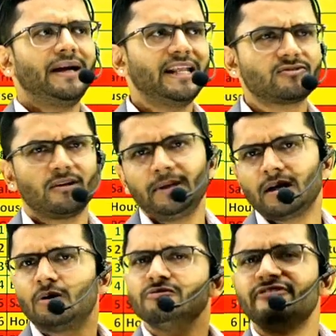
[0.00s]
weightage will be
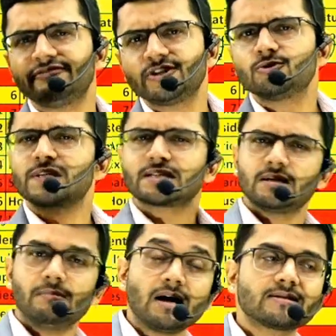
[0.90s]
around 50 to
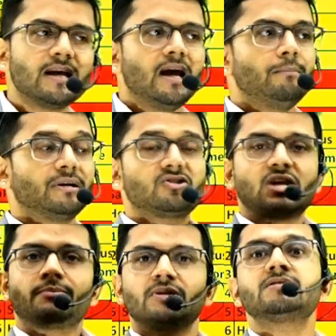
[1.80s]
60 marks, but the
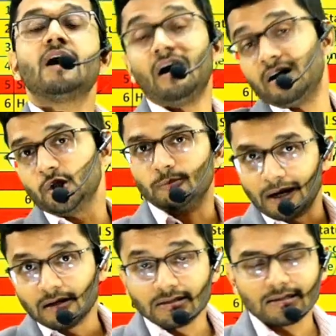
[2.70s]
chapters are
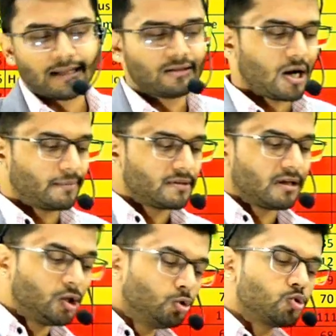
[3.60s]
humongous and the chapters
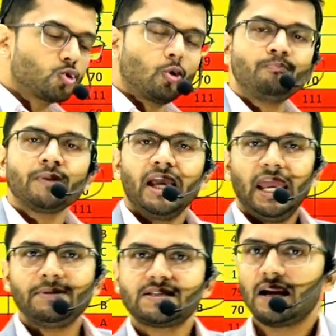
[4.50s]
are huge. So ABC